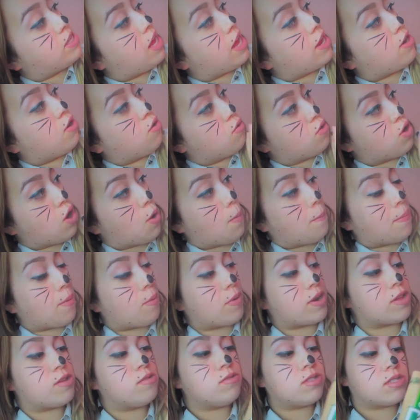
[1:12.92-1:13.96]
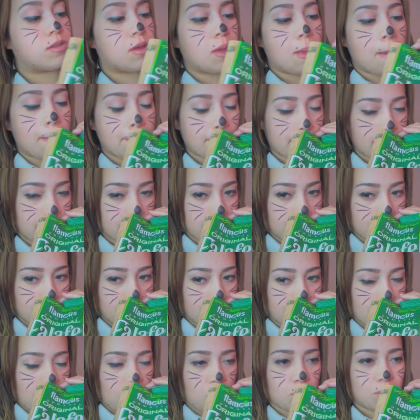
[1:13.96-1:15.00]
I don't know. But when
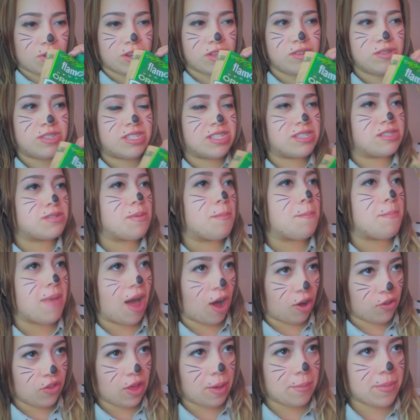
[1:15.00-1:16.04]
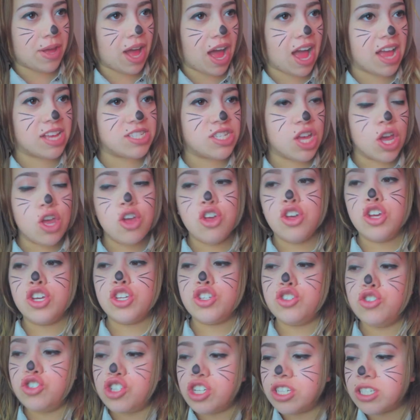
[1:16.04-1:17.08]
you smell them, guys,
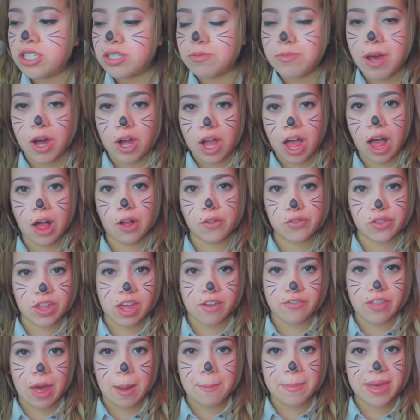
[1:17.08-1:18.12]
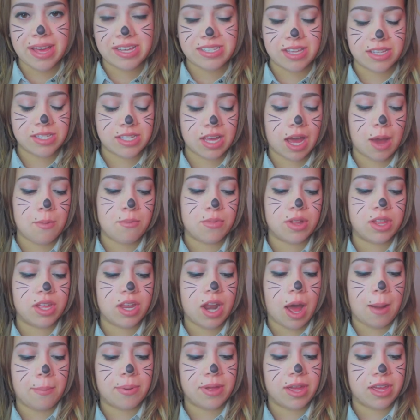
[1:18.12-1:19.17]
you just smell healthy, if that makes sense. Like, I'm really
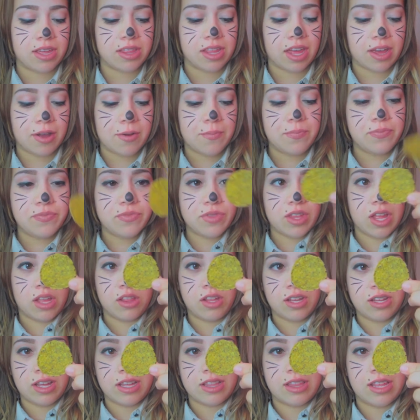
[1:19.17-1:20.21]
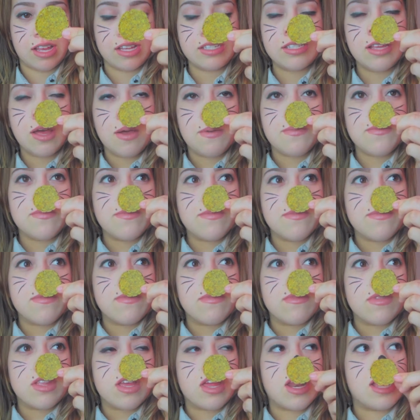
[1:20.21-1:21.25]
not playing. Like, they look like this.
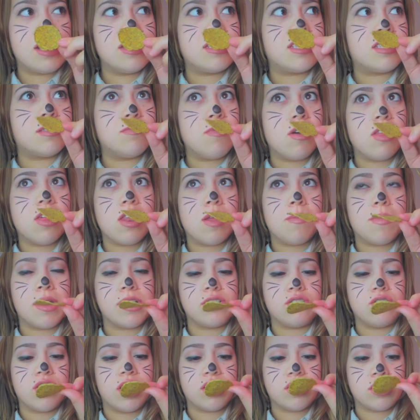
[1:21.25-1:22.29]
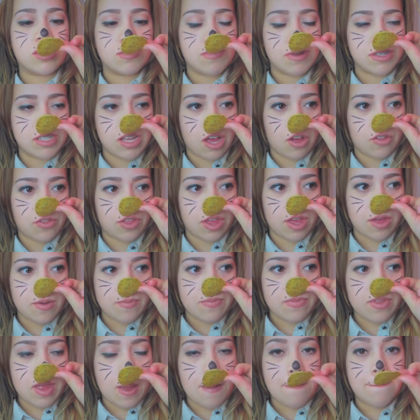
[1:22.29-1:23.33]
And I smell them, I'm like, dude, that just smells healthy.
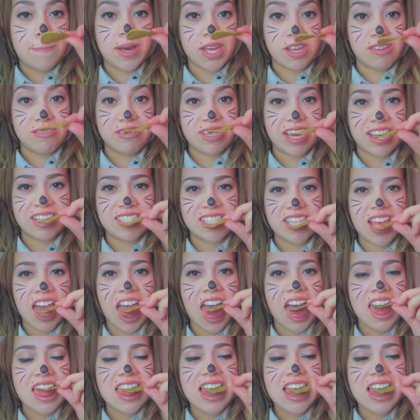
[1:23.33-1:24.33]
But you taste it?